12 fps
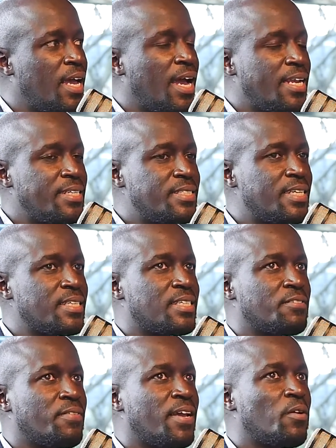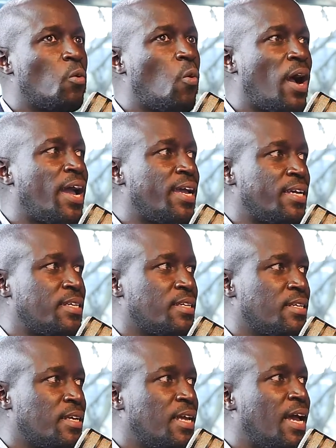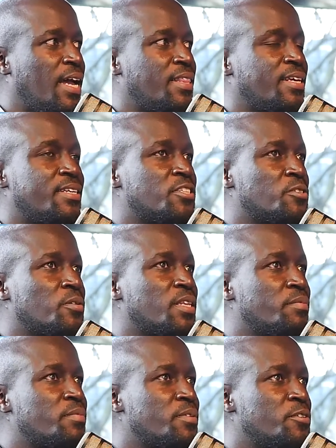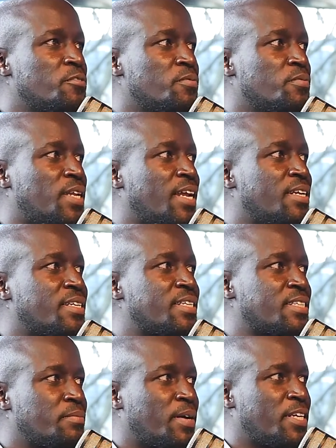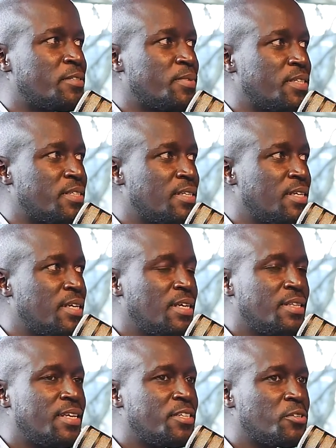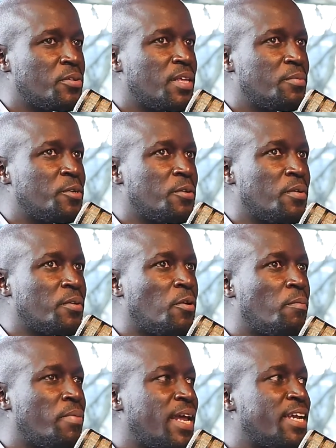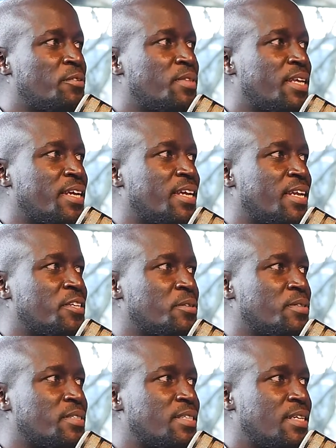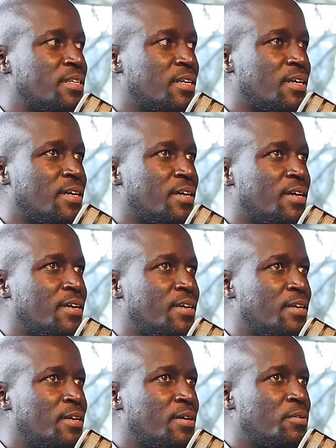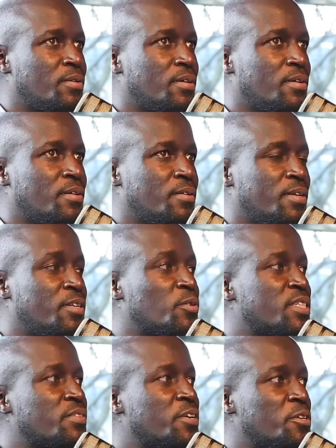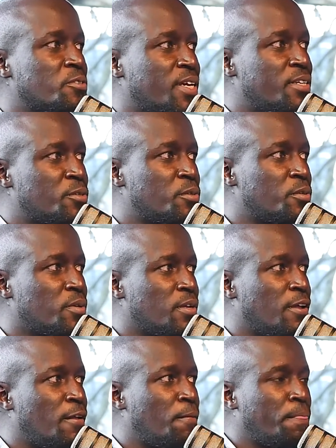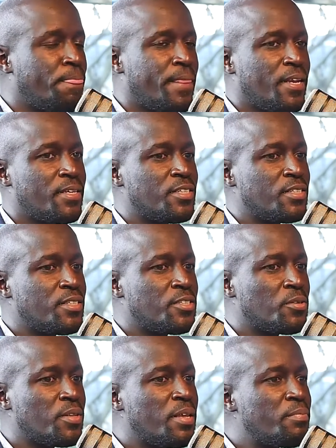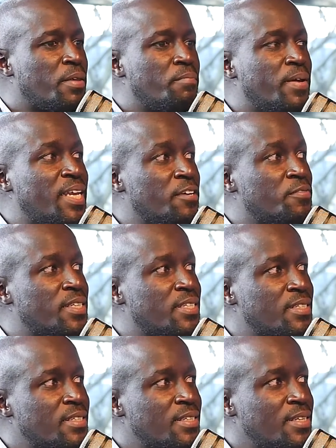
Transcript: and justify why, and then show them you've done risk management, then show them you're complying with the regulations in whatever you're trying to do, then show them the benefit,